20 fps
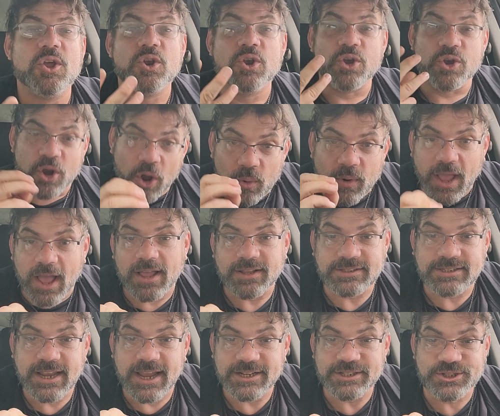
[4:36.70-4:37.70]
No
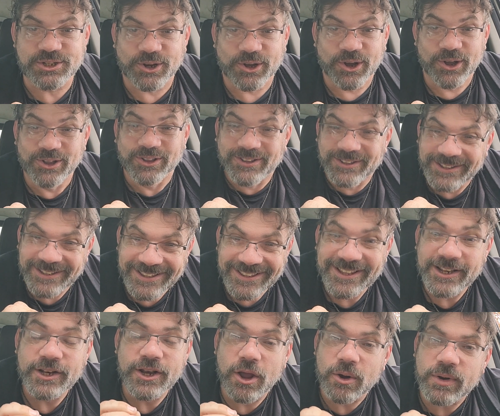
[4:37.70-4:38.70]
contact, y'all.
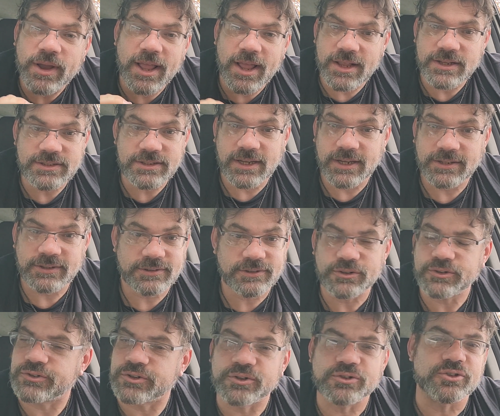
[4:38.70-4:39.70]
No contact.
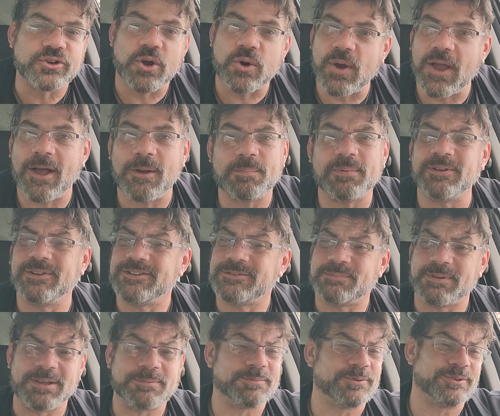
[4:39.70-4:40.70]
There's no helping these
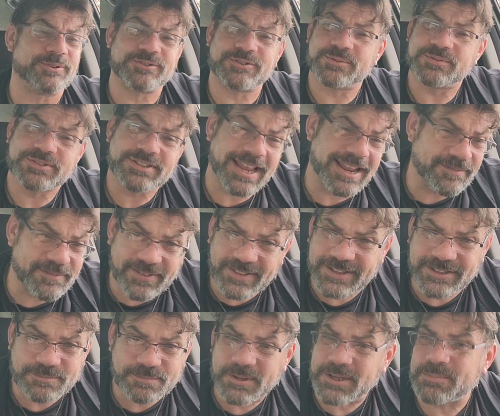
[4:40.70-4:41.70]
people. There's no saving
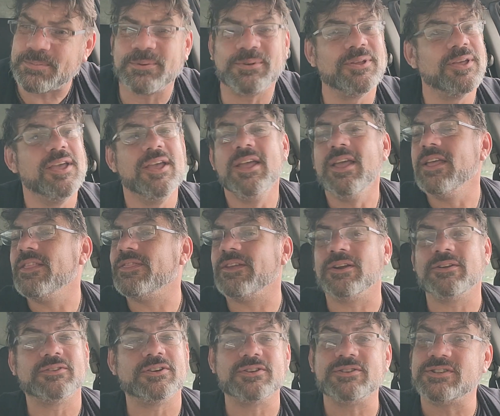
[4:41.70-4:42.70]
these people.
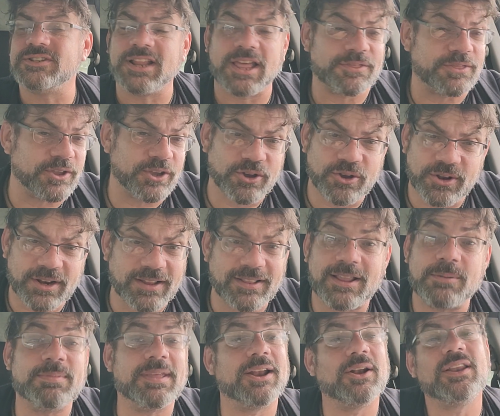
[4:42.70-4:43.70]
There's nothing good in
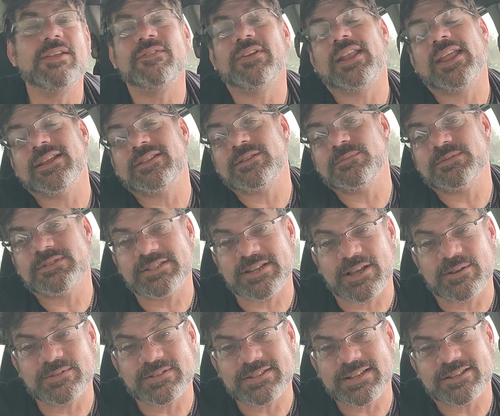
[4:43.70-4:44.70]
them. They don't even like
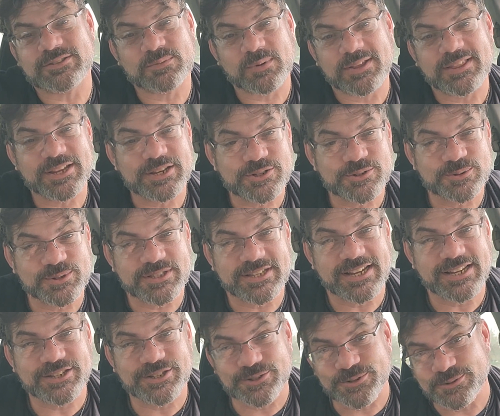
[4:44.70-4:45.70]
themselves, and that's why they do what
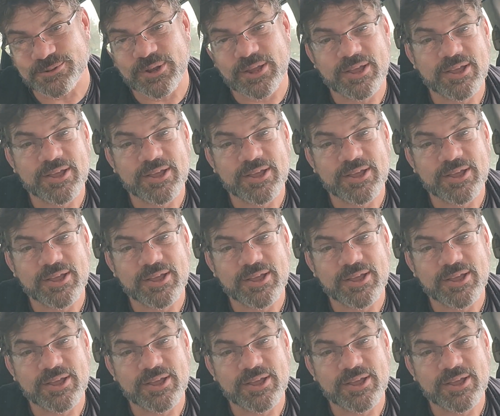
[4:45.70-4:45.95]
they do.